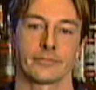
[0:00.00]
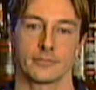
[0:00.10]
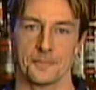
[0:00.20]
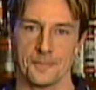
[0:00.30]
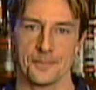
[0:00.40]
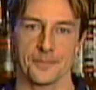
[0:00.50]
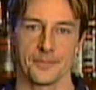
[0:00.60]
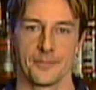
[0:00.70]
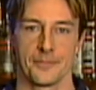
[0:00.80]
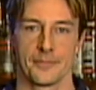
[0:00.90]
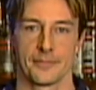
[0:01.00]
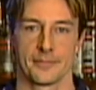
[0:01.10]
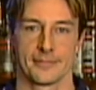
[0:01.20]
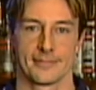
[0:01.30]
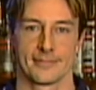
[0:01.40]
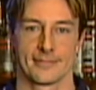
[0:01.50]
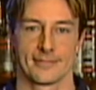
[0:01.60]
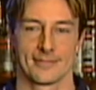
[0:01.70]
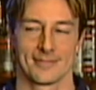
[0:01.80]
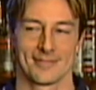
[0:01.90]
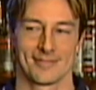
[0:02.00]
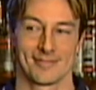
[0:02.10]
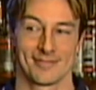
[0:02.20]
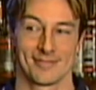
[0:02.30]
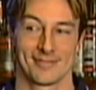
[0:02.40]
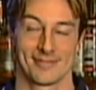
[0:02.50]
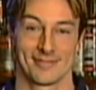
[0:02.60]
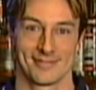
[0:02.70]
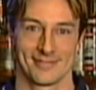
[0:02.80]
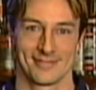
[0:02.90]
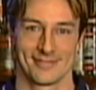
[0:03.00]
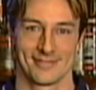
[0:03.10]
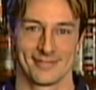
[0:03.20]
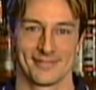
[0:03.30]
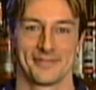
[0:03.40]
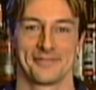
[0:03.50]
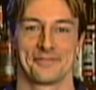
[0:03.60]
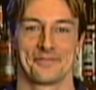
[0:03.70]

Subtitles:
(silence)